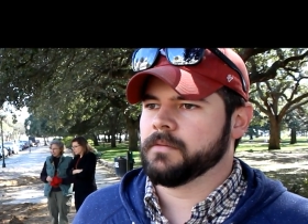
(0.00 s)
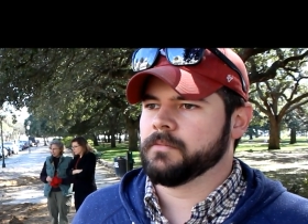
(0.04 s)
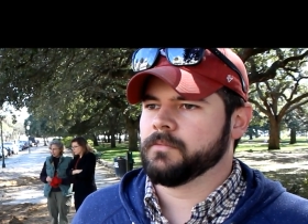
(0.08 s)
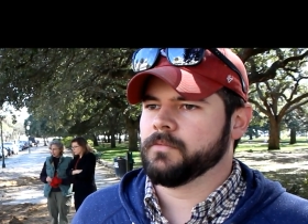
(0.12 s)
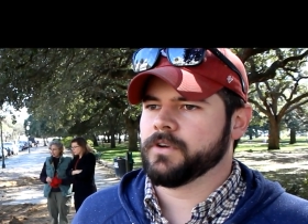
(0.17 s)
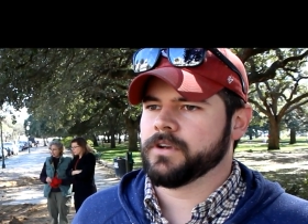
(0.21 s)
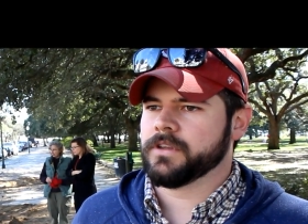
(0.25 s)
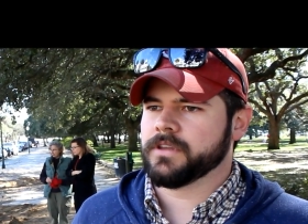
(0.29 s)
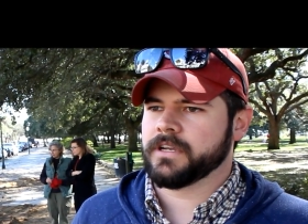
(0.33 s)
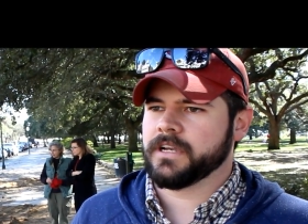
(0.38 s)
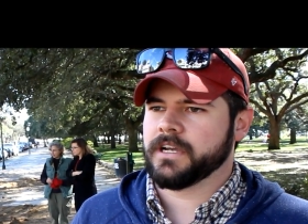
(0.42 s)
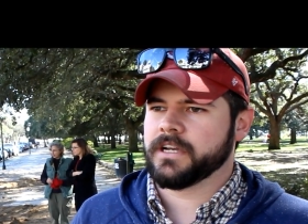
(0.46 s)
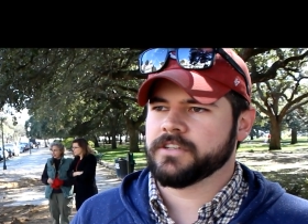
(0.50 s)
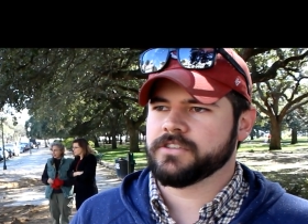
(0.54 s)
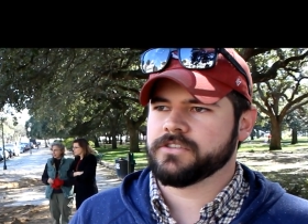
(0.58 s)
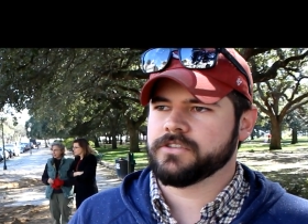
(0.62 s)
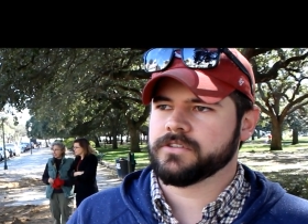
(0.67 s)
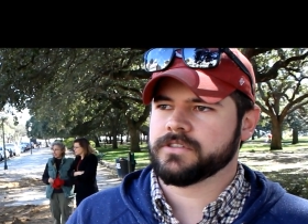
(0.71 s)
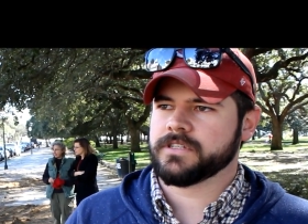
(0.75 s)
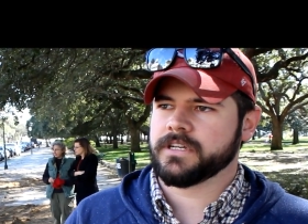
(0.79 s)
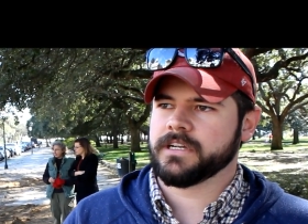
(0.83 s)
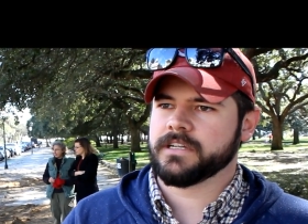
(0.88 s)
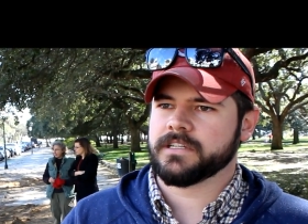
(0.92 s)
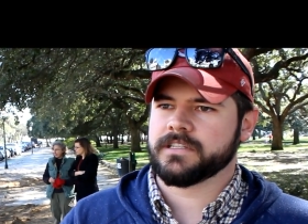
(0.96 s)
One of the guys,
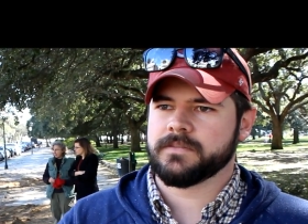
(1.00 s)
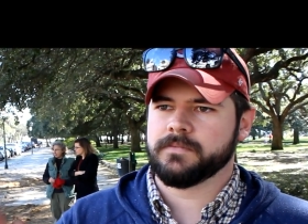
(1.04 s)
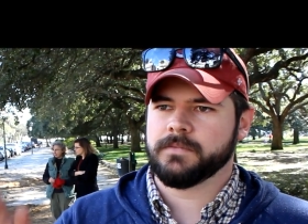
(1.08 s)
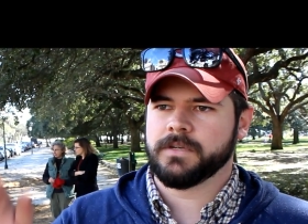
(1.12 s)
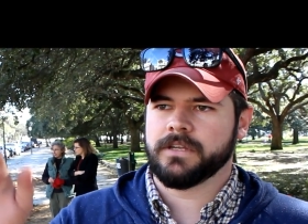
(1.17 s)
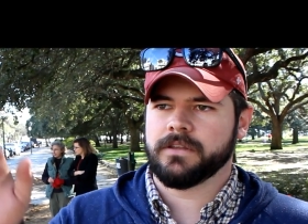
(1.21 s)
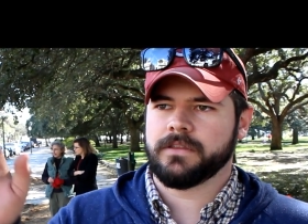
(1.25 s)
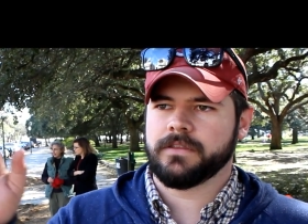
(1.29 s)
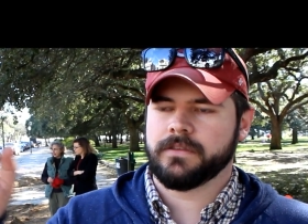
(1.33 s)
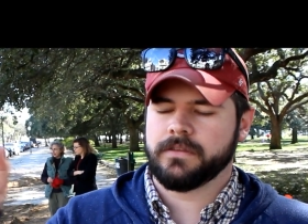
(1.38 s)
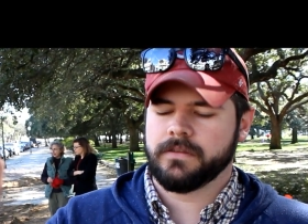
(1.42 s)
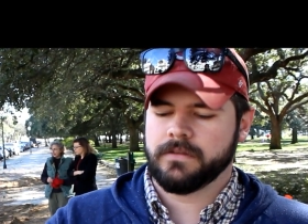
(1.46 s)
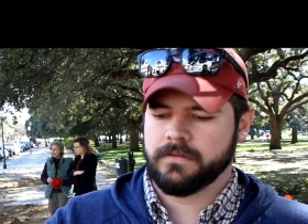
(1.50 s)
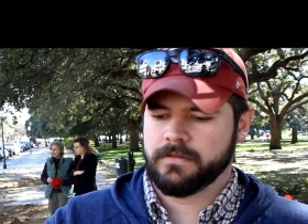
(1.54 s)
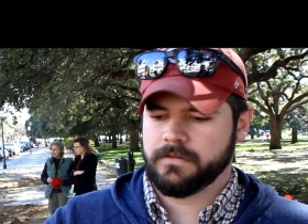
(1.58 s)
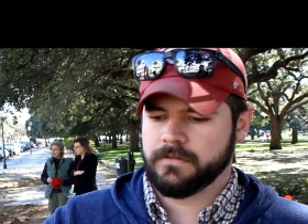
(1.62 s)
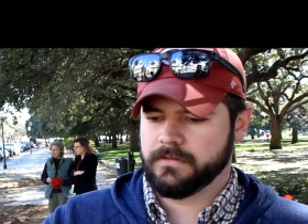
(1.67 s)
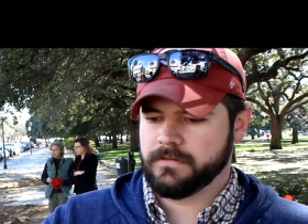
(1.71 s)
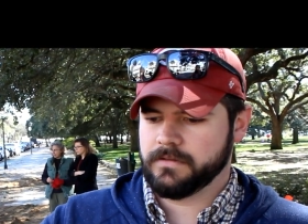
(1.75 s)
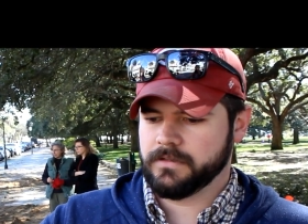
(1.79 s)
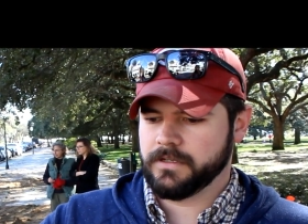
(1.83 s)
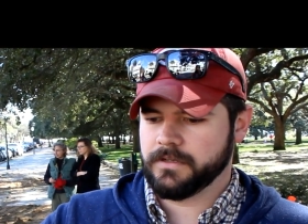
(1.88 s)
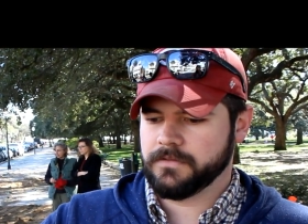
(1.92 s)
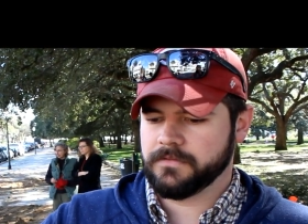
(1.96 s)
Josiah Smith,
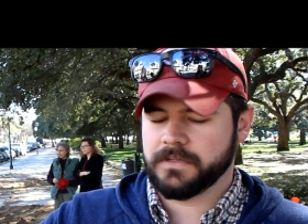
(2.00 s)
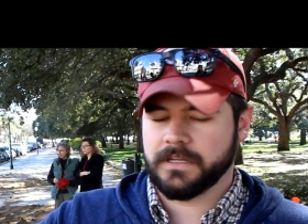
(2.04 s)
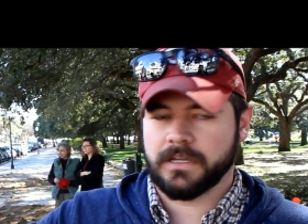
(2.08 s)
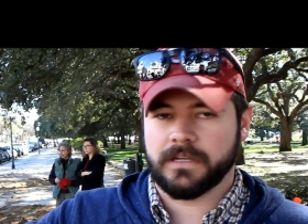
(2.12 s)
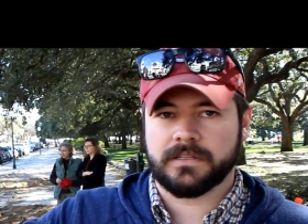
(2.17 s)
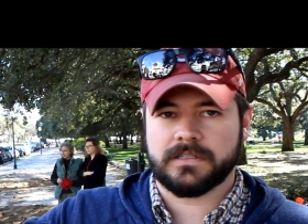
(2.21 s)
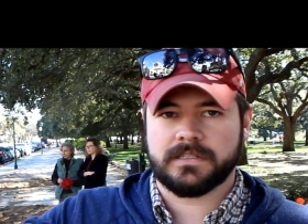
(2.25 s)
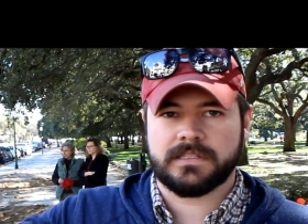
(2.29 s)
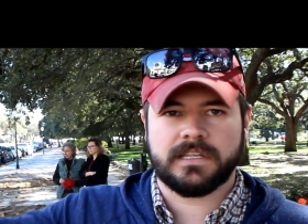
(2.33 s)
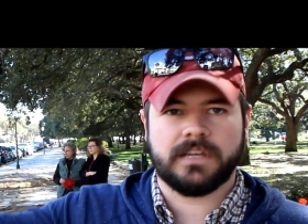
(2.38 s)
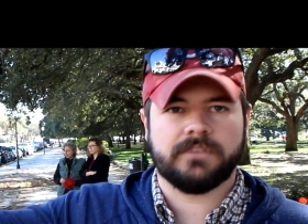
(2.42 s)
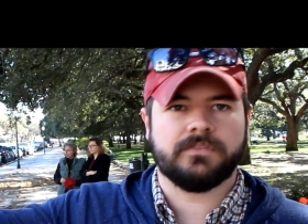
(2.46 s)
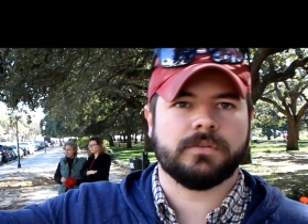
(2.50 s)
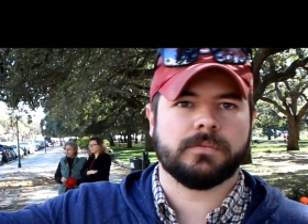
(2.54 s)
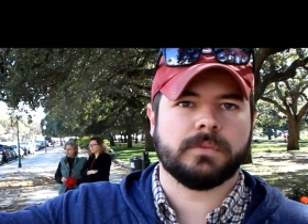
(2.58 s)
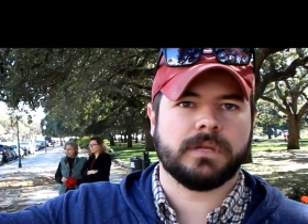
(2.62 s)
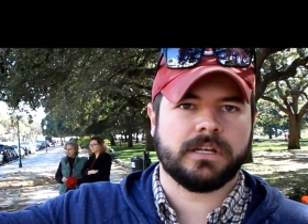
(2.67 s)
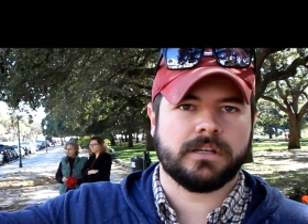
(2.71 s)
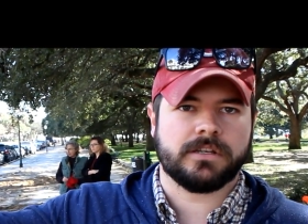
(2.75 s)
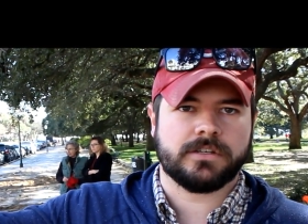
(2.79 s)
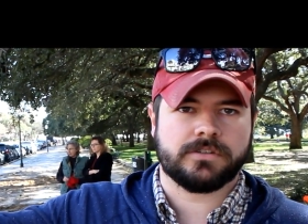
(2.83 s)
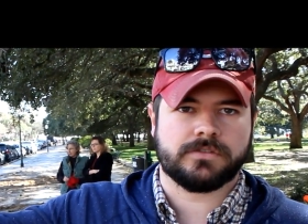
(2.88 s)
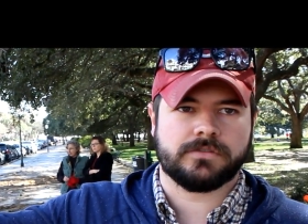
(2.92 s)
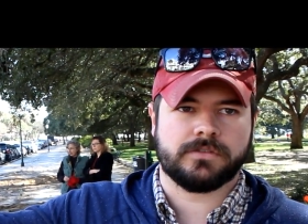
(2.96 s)
lived at 7
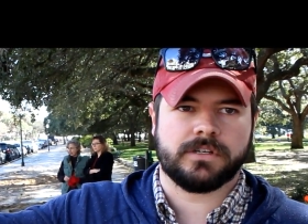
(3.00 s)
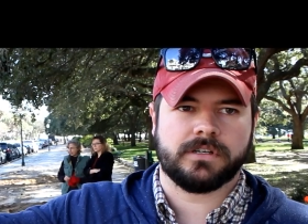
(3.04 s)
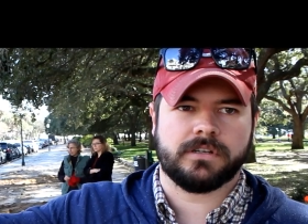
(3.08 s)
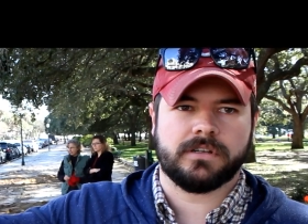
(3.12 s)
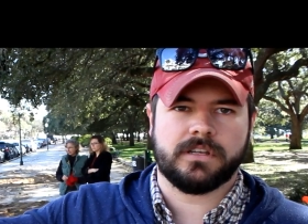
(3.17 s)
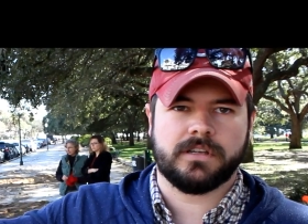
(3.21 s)
Meeting Street.